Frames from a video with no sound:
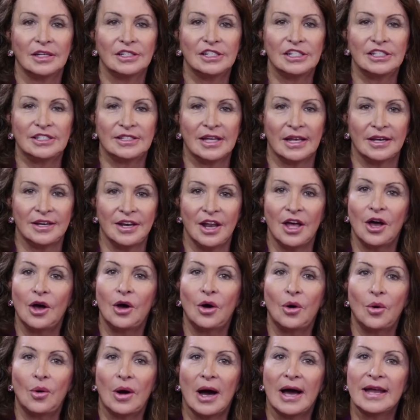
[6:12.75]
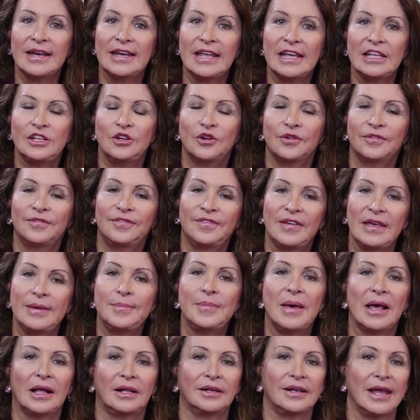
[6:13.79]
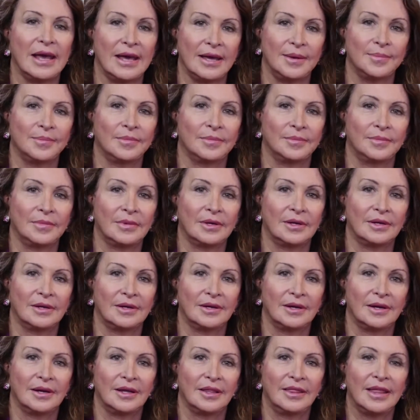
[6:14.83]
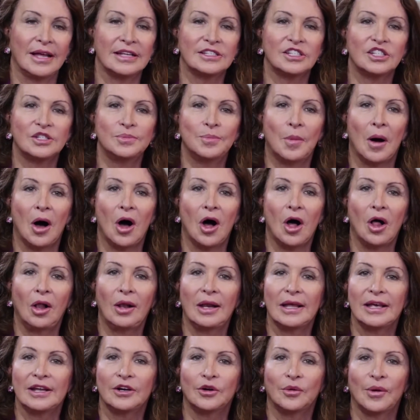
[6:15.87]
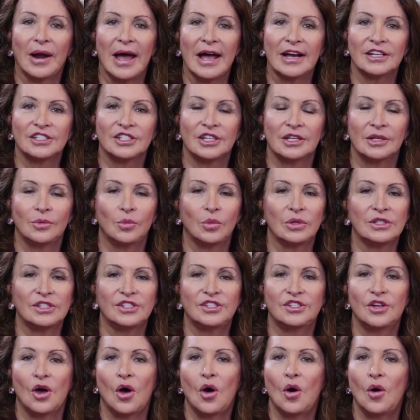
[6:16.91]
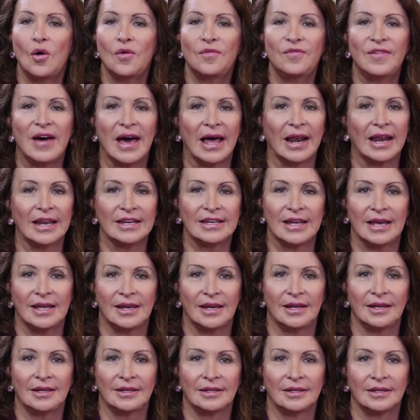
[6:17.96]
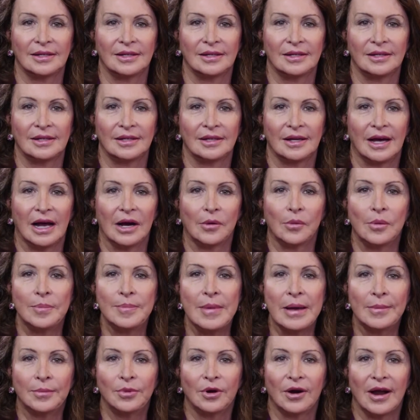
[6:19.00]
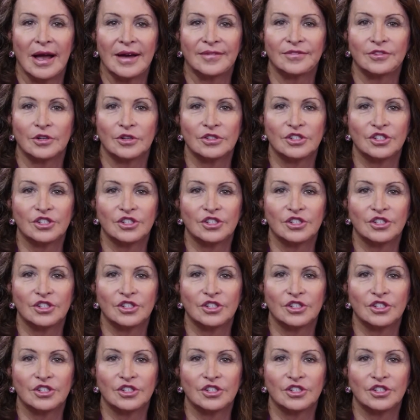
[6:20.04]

She said, "No, I need your female name." That small interaction was so validating. I remember after